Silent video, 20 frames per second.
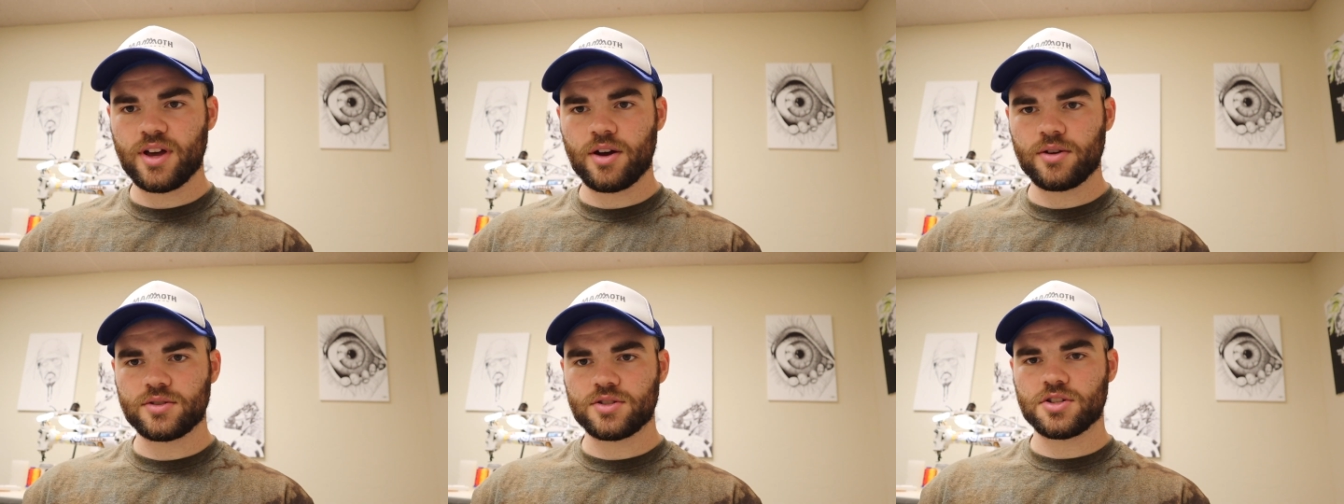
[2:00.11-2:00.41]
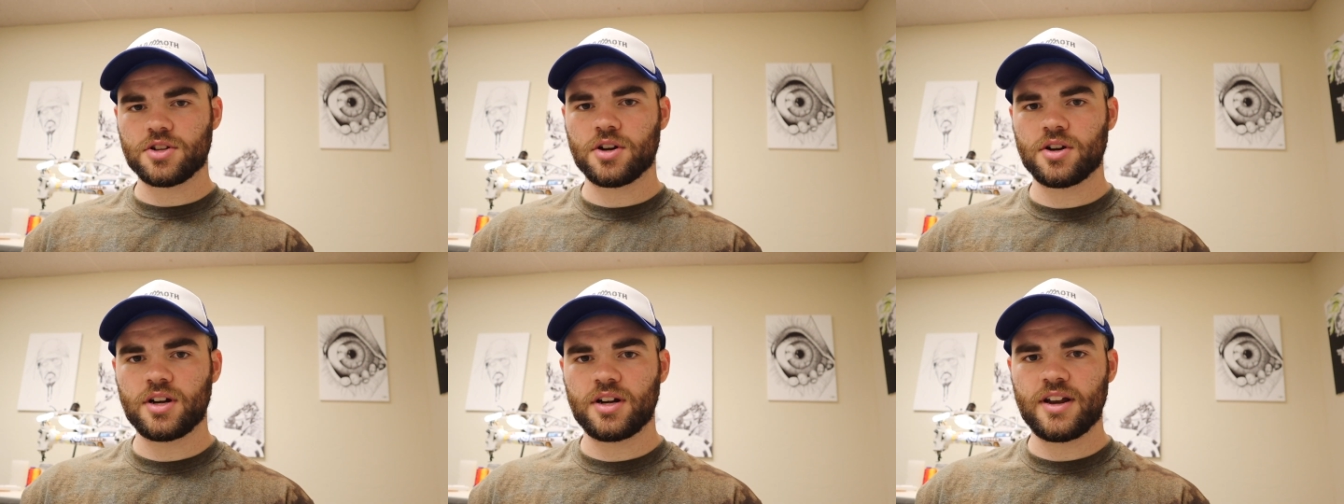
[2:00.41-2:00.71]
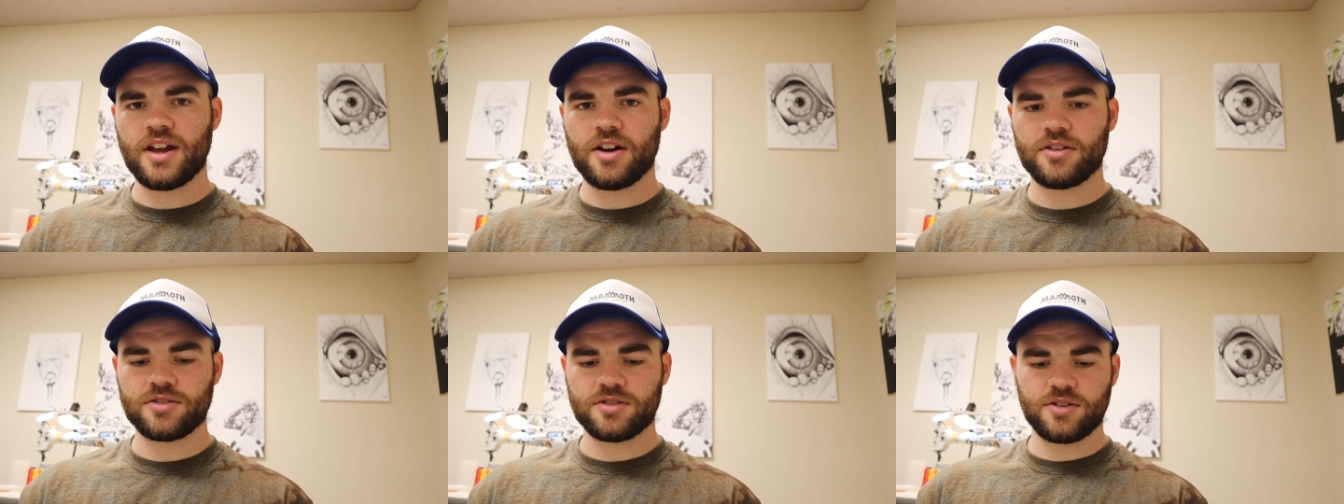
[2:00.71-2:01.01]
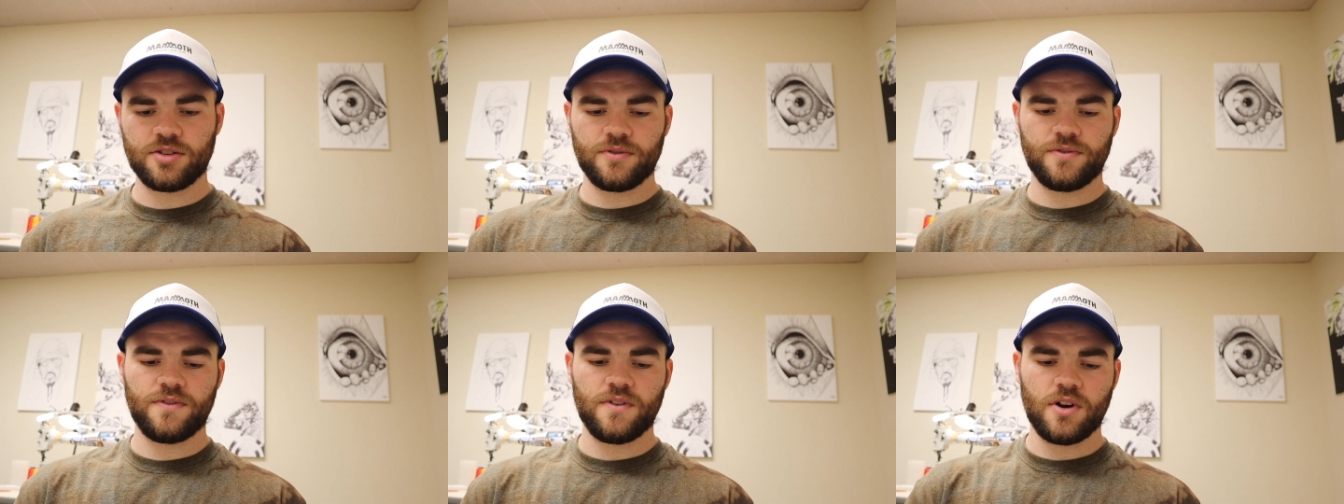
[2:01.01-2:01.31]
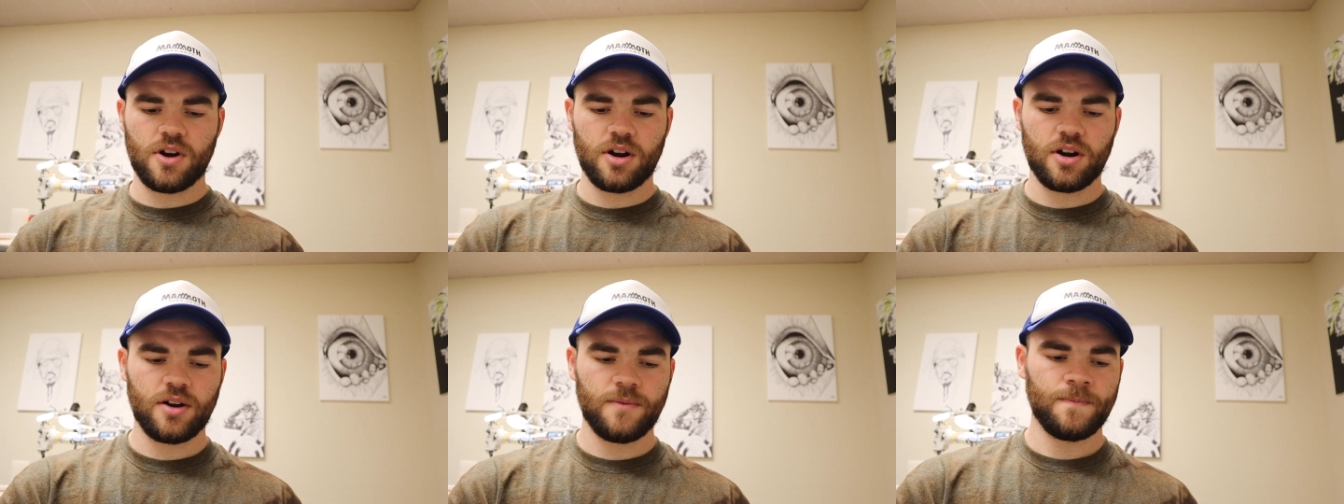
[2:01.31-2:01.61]
how it's turning out so
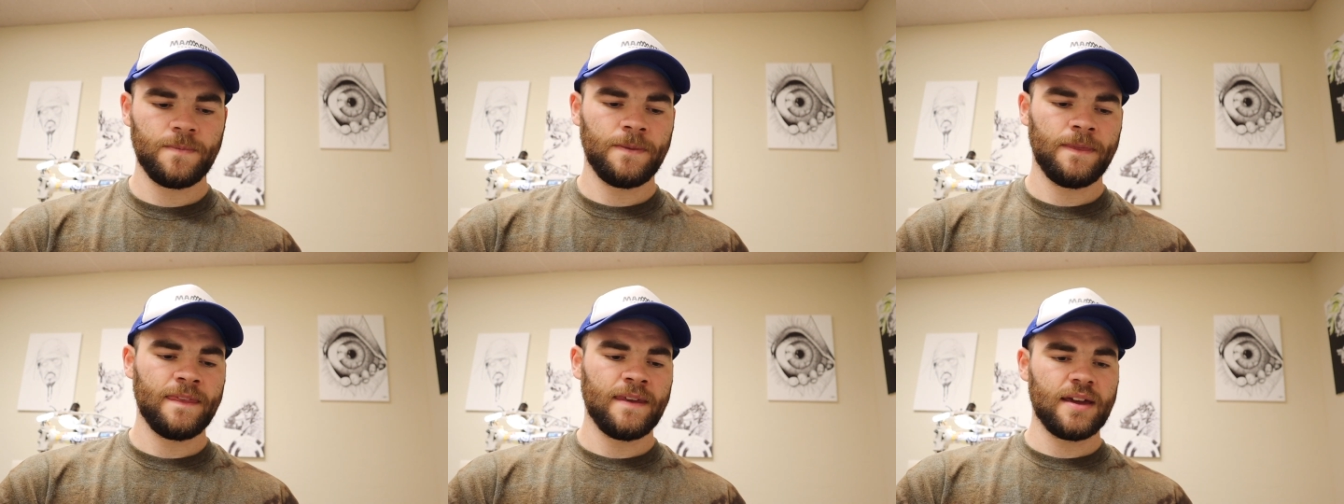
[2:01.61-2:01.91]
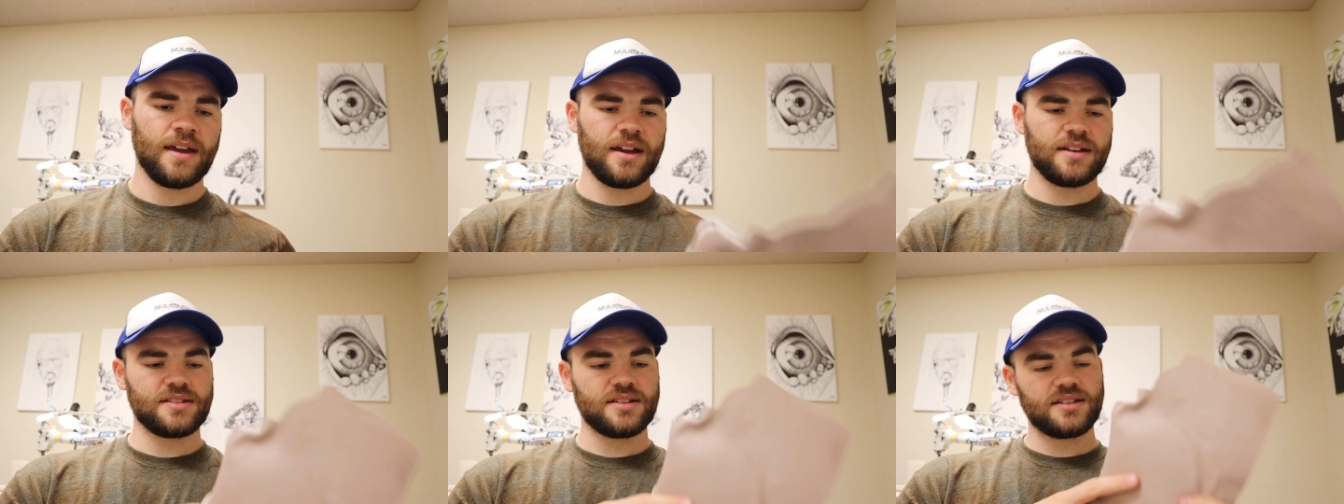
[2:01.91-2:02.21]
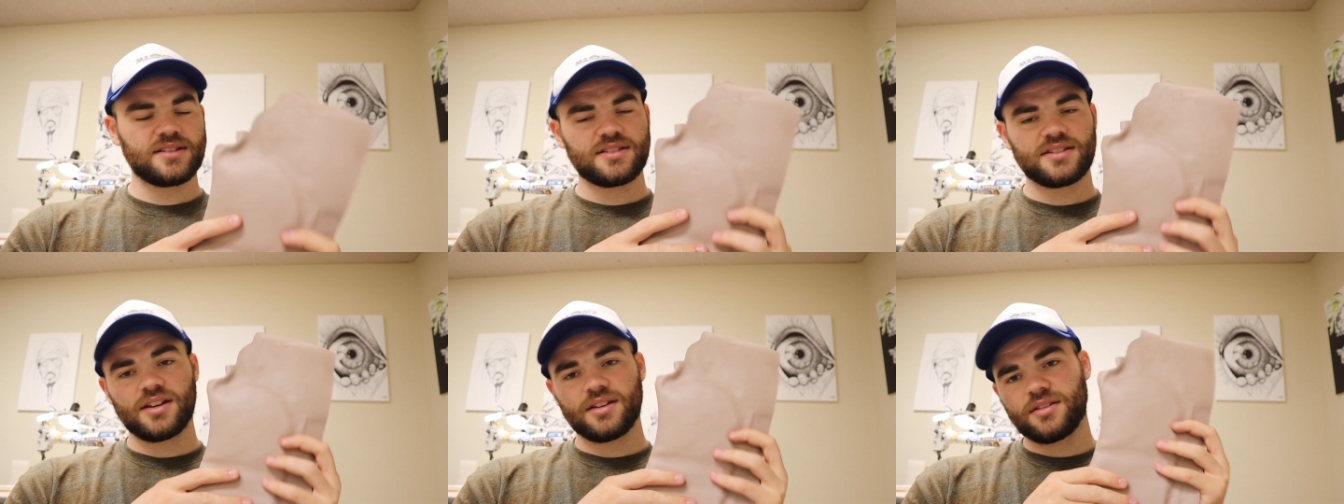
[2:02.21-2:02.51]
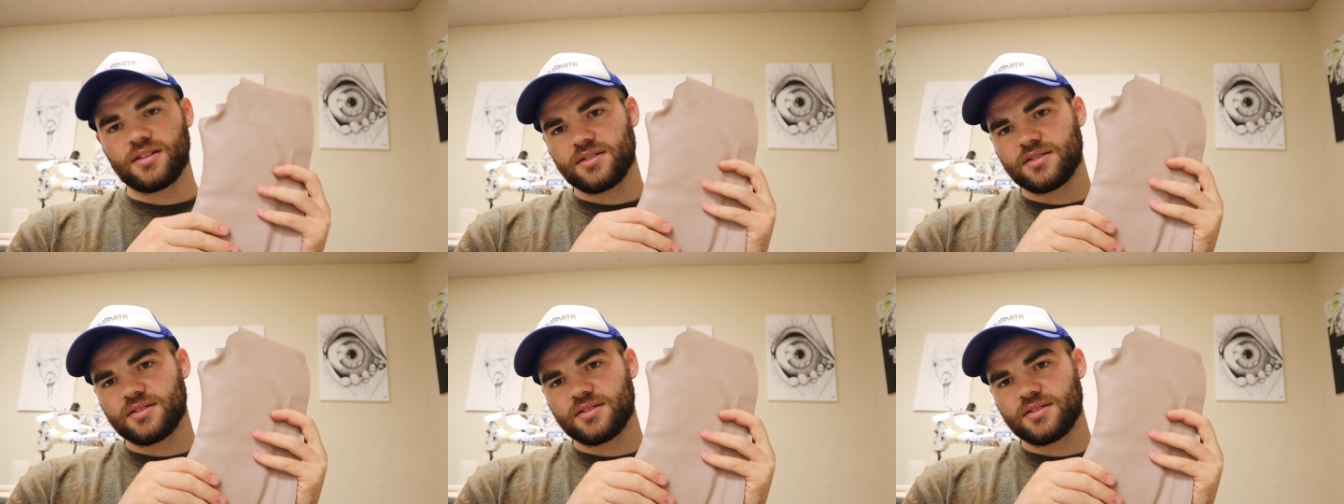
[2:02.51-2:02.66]
far. As I said,